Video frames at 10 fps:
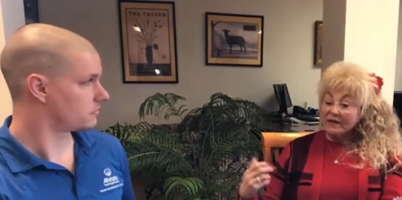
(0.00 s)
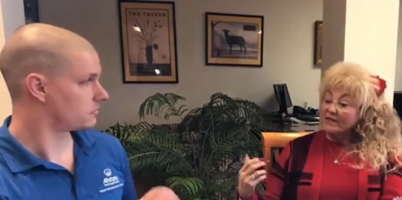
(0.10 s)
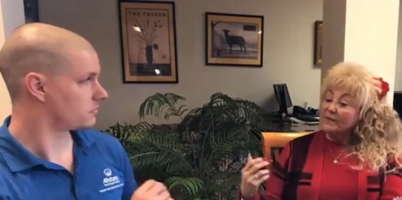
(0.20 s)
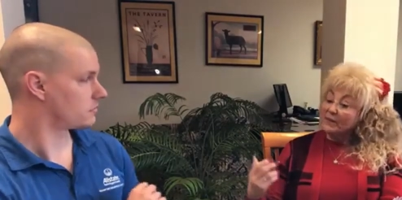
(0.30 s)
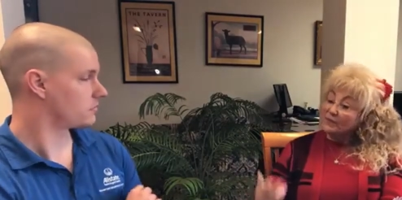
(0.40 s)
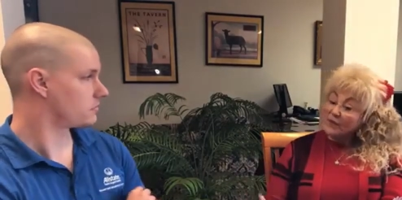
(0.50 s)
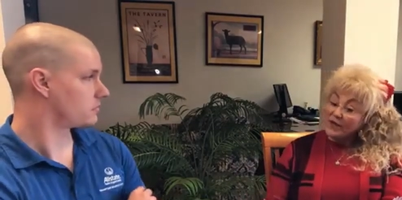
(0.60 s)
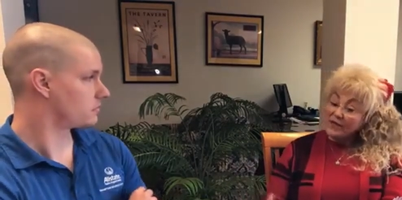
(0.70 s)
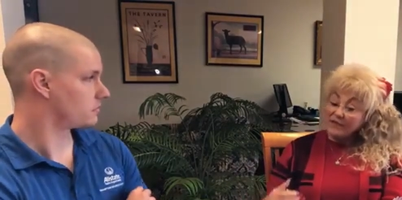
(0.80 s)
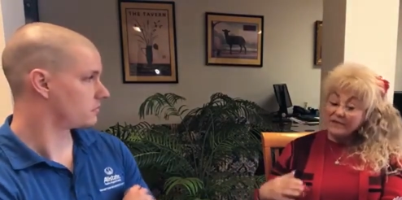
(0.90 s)
Speaker 1: to my
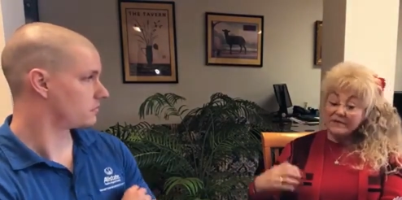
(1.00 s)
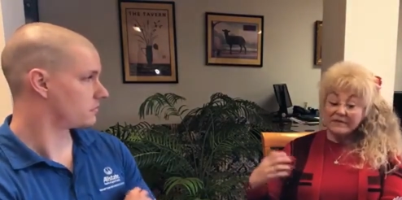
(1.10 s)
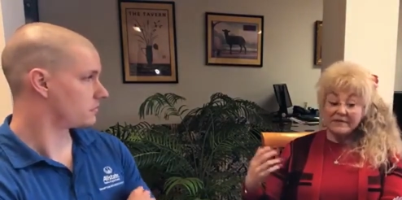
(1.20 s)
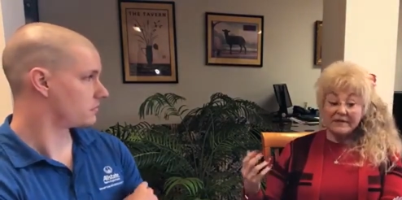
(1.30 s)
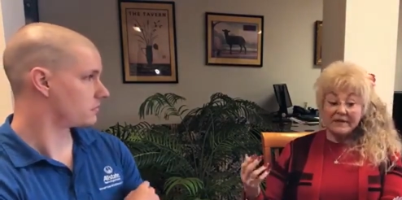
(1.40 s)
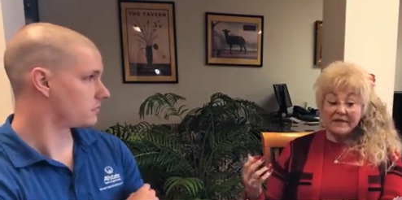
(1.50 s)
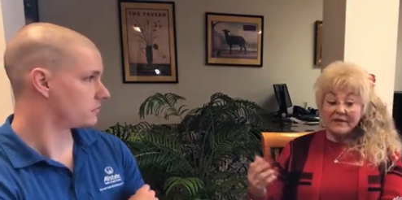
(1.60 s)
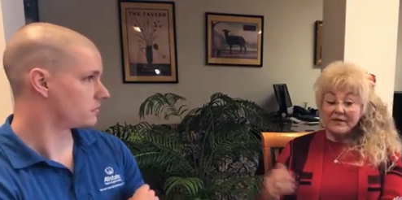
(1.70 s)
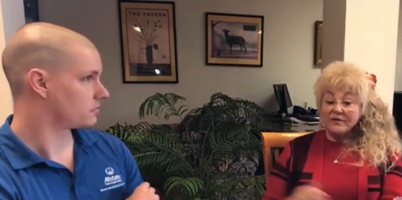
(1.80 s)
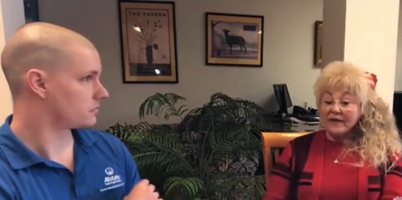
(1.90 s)
employees,
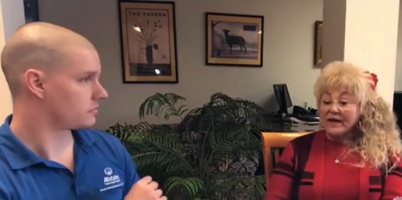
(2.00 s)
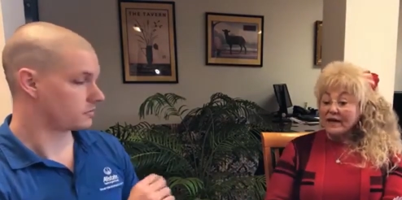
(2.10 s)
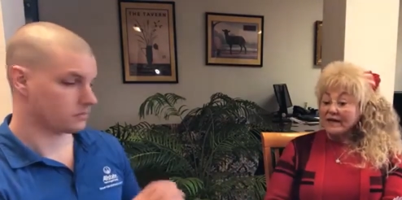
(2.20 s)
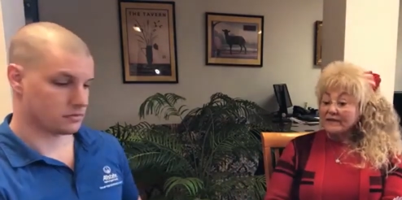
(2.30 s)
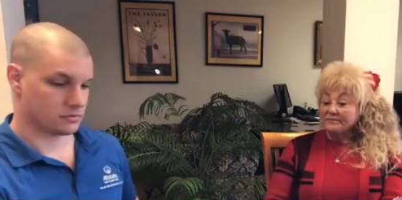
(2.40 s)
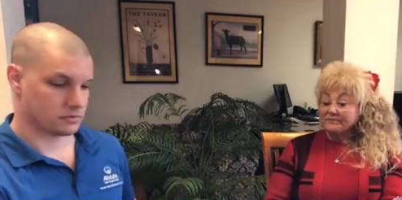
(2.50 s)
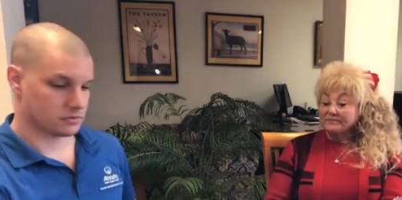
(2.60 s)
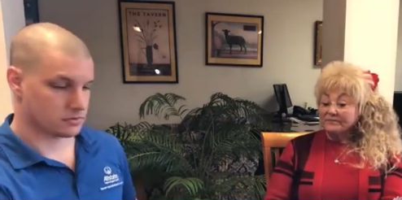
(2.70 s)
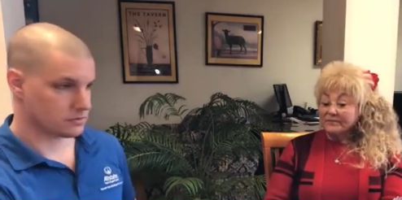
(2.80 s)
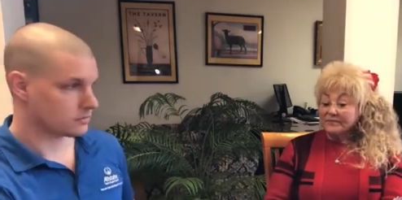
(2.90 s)
um,
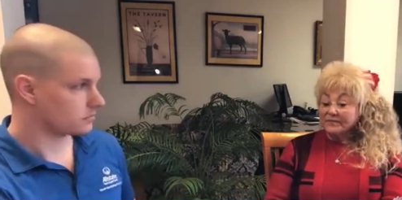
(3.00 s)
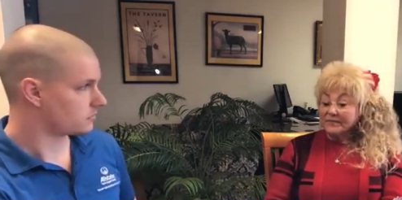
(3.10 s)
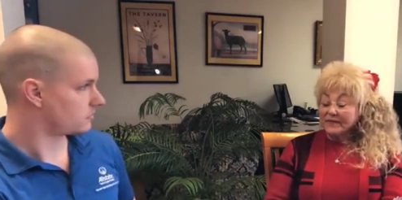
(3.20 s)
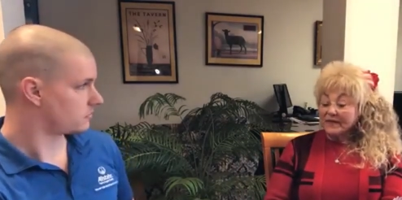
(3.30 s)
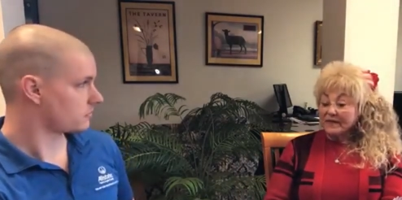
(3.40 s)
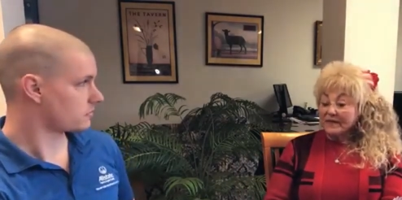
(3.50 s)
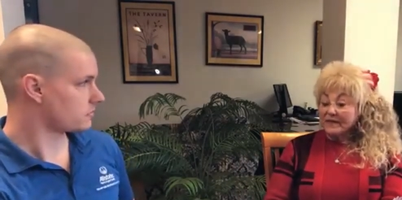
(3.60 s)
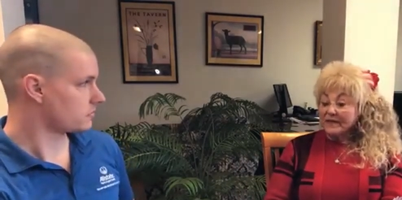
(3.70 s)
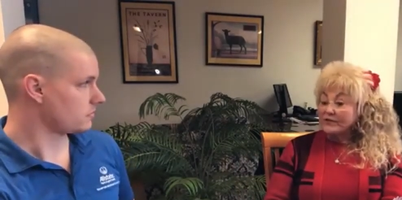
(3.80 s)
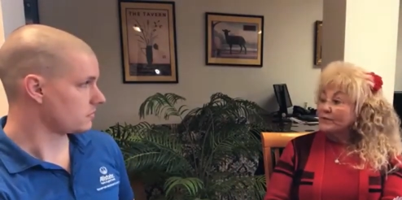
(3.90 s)

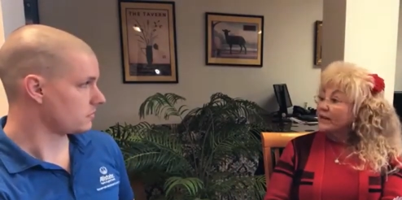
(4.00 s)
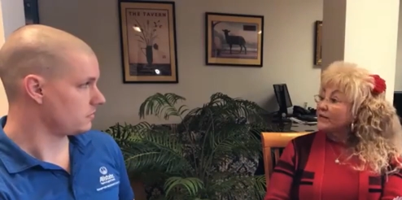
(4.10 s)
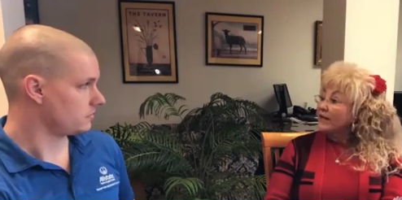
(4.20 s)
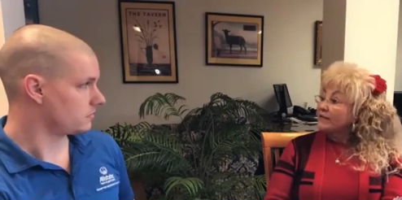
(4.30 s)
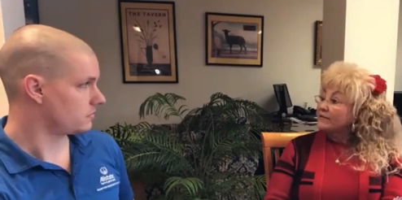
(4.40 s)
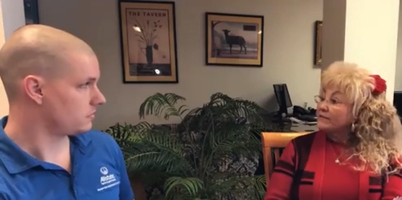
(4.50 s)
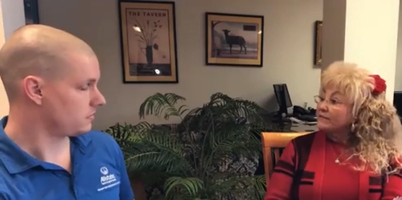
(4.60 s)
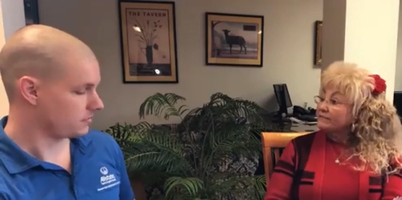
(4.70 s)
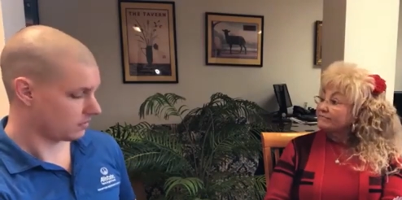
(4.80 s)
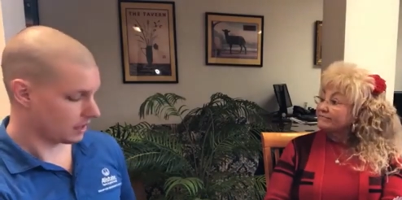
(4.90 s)
and to my clients.
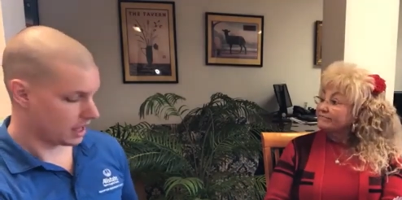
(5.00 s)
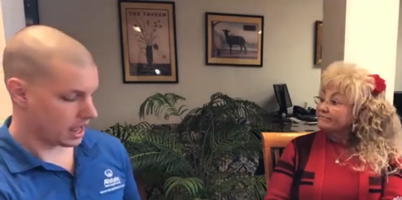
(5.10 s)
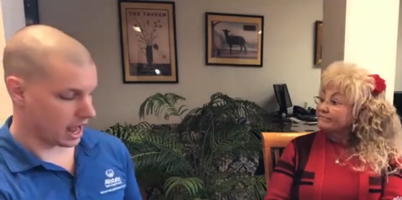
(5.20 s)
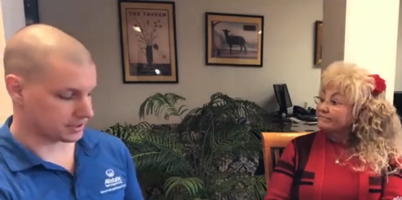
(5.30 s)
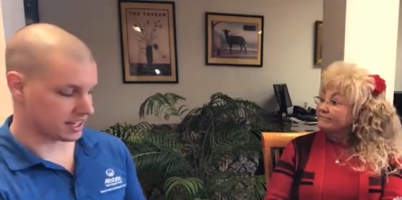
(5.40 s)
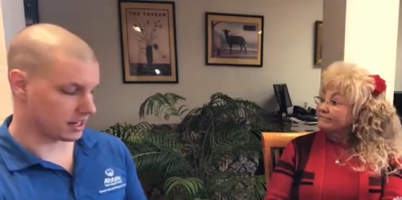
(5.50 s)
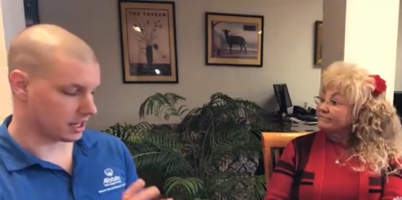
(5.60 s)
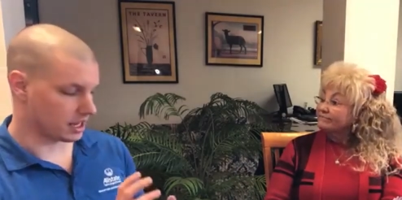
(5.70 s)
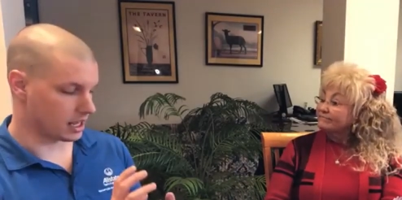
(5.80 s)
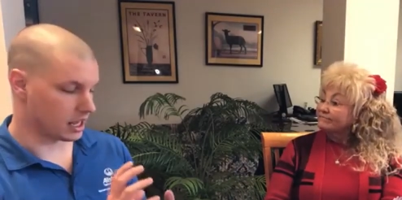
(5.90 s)
Speaker 2: How's that
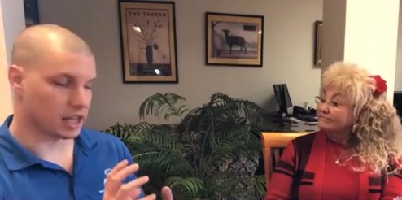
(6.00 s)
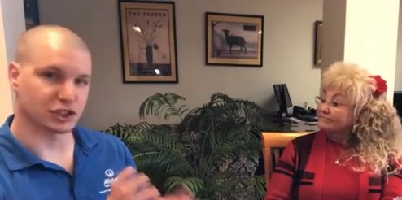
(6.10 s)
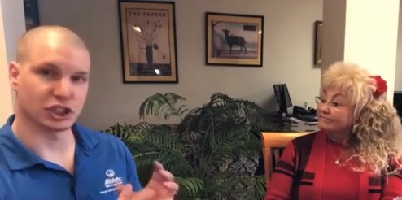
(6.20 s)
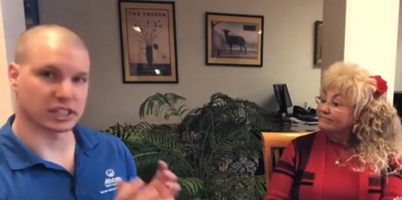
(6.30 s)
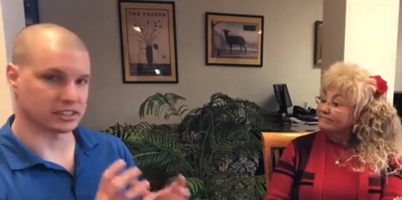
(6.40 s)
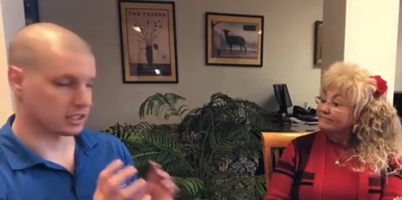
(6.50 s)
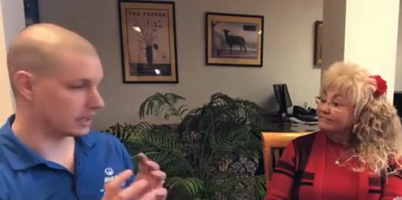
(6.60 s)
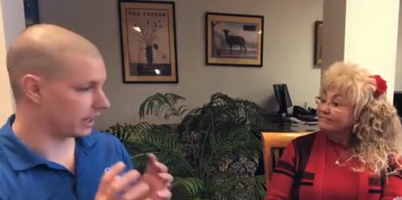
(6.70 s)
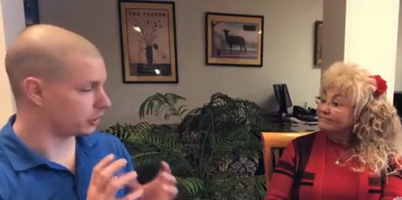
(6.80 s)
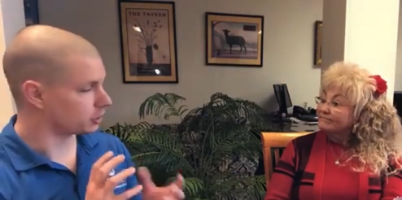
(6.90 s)
uh, adjusted
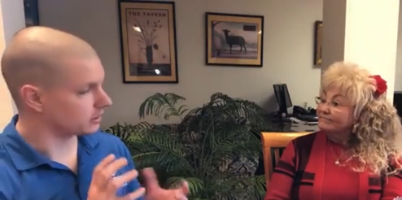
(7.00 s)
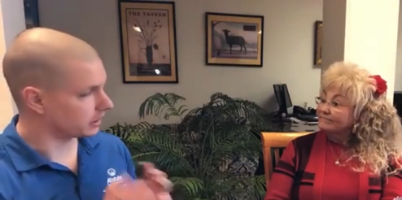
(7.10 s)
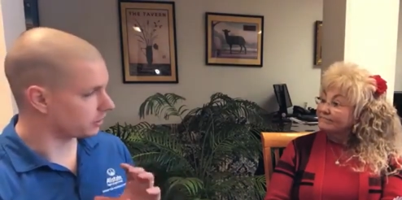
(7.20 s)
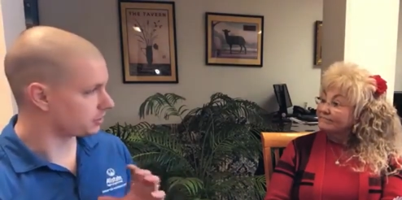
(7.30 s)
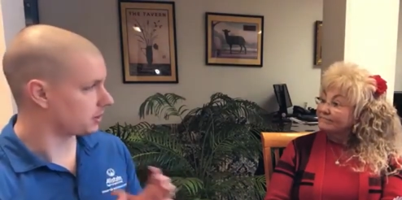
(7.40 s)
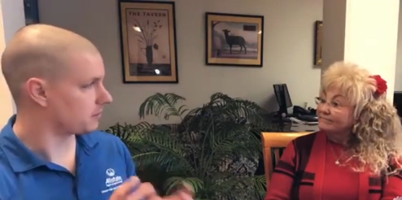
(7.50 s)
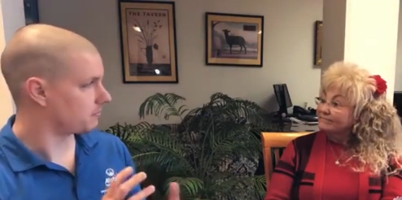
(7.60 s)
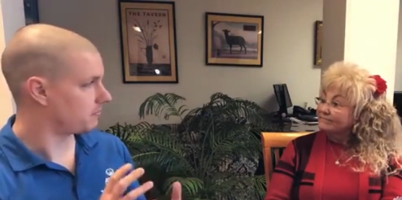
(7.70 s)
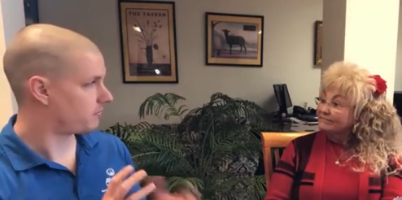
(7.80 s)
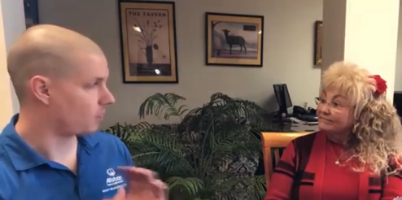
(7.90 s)
like your
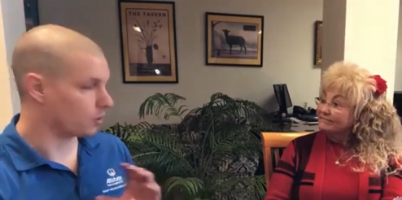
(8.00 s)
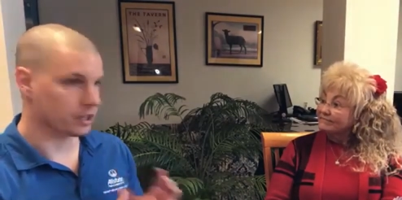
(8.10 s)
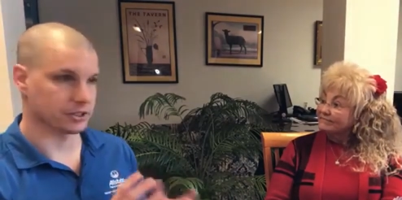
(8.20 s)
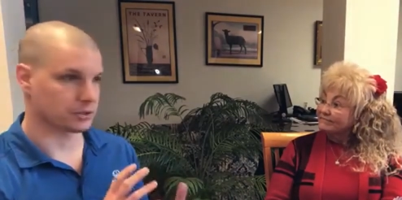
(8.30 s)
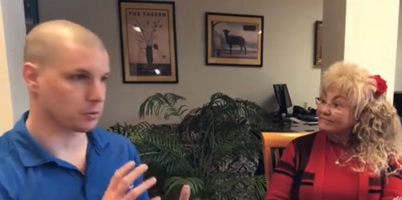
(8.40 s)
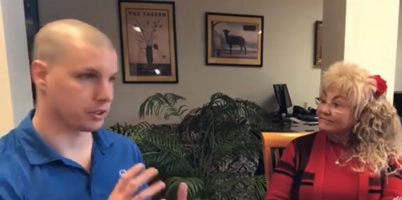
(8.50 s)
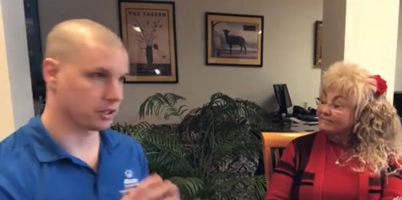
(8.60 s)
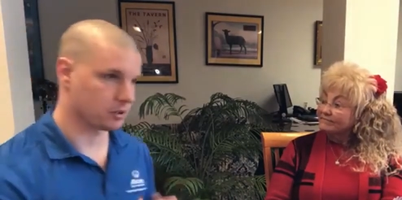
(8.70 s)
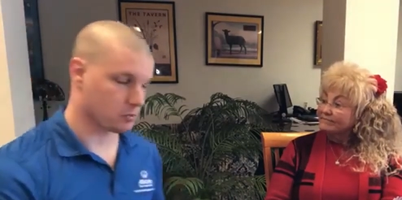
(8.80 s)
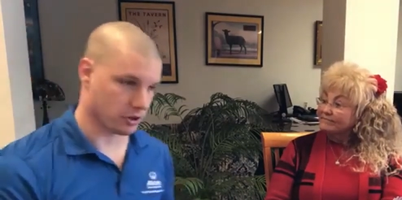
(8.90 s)
leadership focus
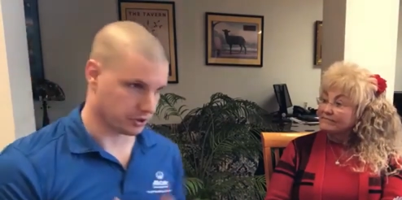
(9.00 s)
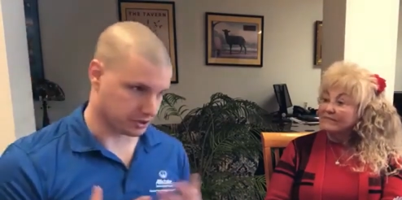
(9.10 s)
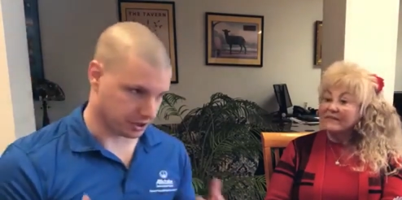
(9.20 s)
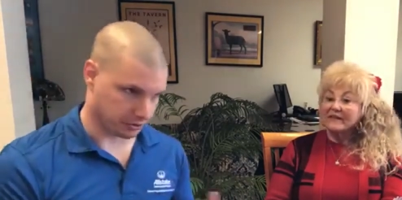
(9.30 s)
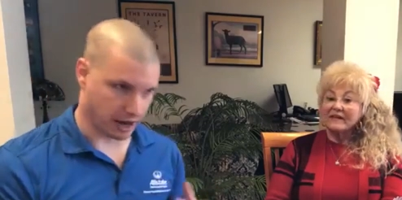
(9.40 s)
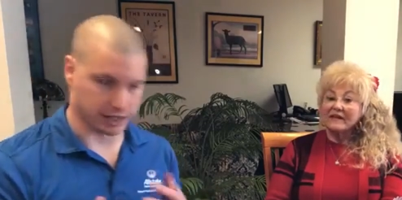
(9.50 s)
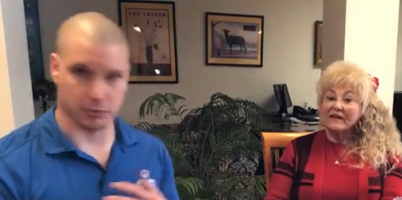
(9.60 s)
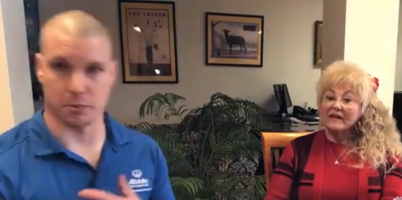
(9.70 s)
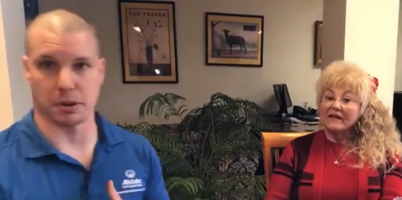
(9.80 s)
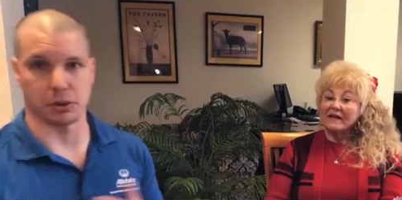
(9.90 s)
when whether it's
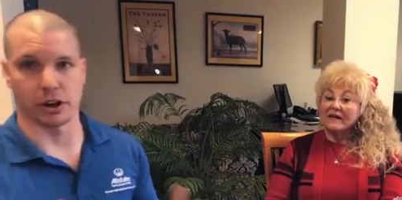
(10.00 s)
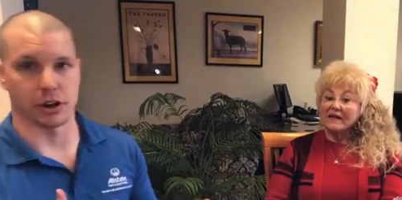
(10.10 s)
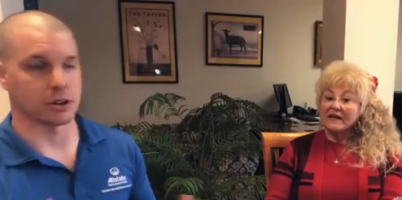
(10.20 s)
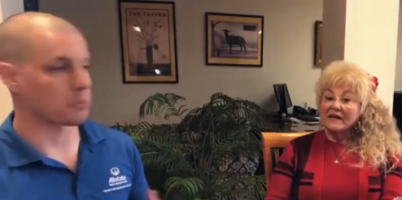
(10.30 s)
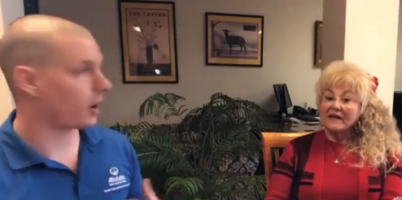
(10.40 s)
interacting with people here at the